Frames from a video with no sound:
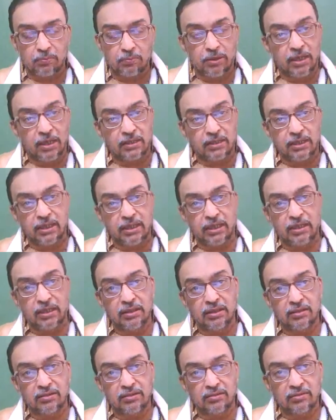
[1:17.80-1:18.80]
Party
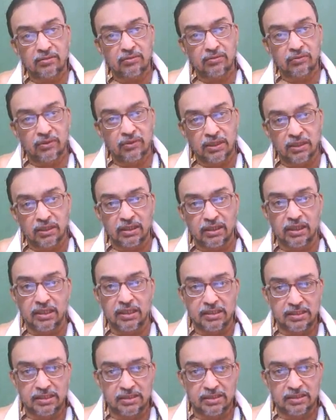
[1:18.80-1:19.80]
A won the
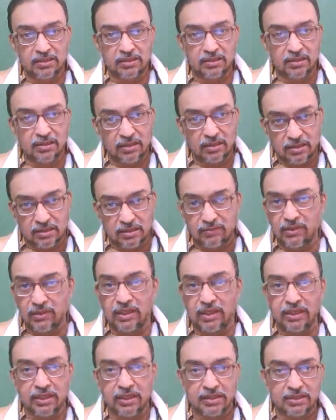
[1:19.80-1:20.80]
case, a
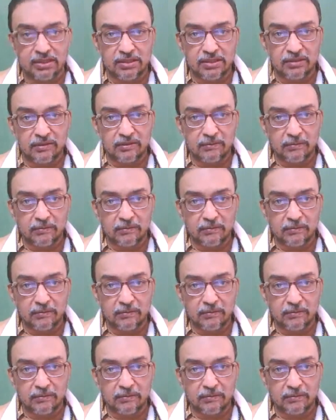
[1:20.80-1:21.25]
civil case,